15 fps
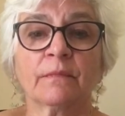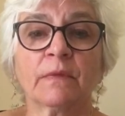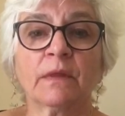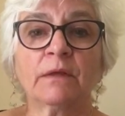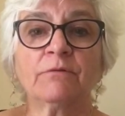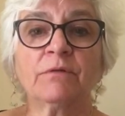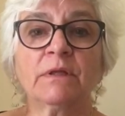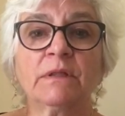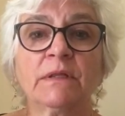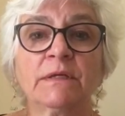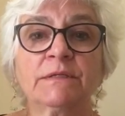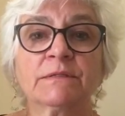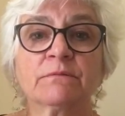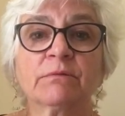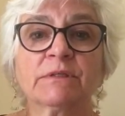and
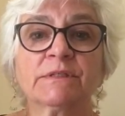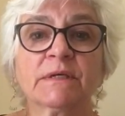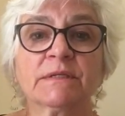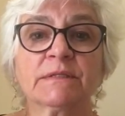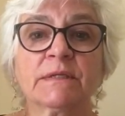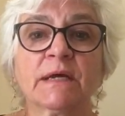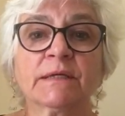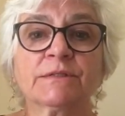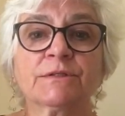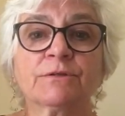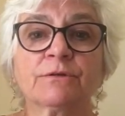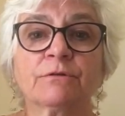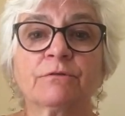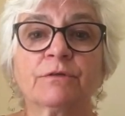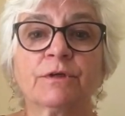release what does not serve
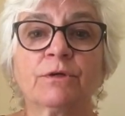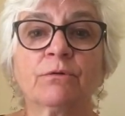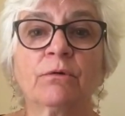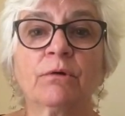you.